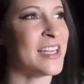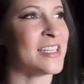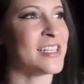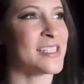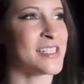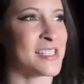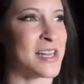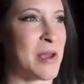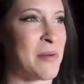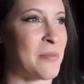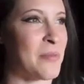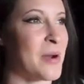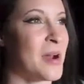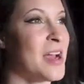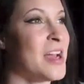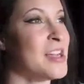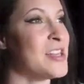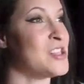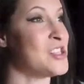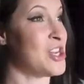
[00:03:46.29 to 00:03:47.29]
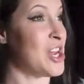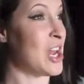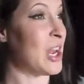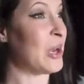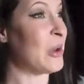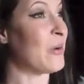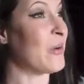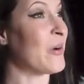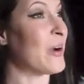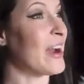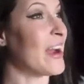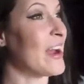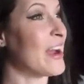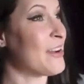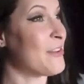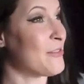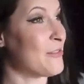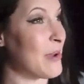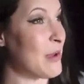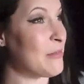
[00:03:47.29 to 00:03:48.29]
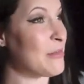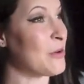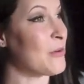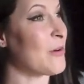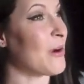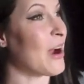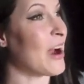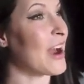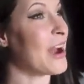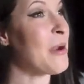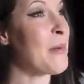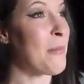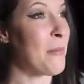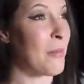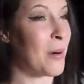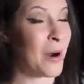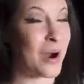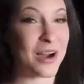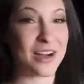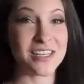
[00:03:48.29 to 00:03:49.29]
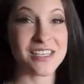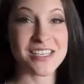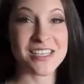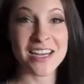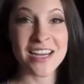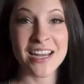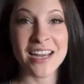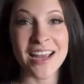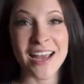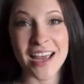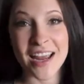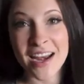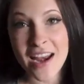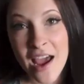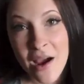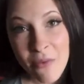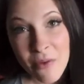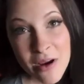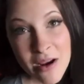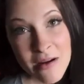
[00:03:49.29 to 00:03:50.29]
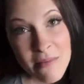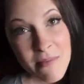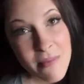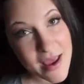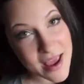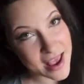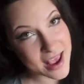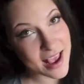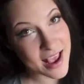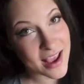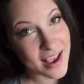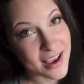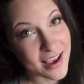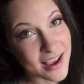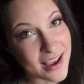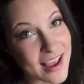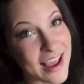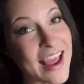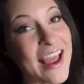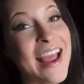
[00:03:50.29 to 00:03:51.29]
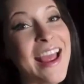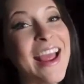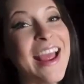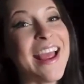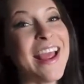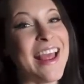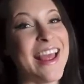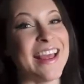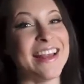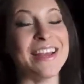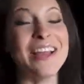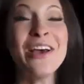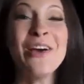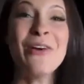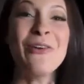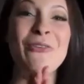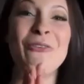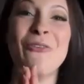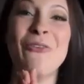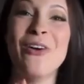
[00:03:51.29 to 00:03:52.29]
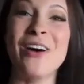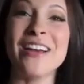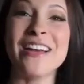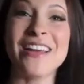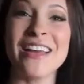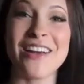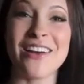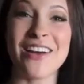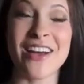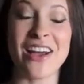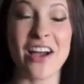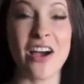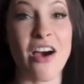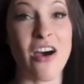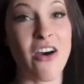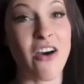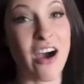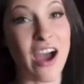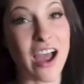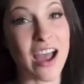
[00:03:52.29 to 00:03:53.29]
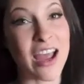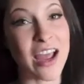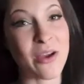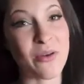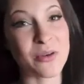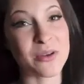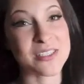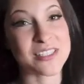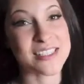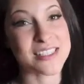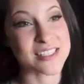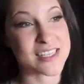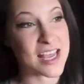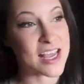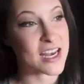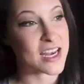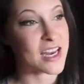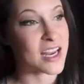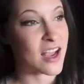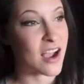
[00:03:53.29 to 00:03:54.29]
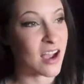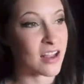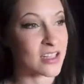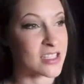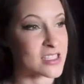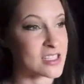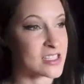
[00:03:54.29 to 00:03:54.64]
December, January, February, March, and now we're in May. And 1 year ago I was standing on the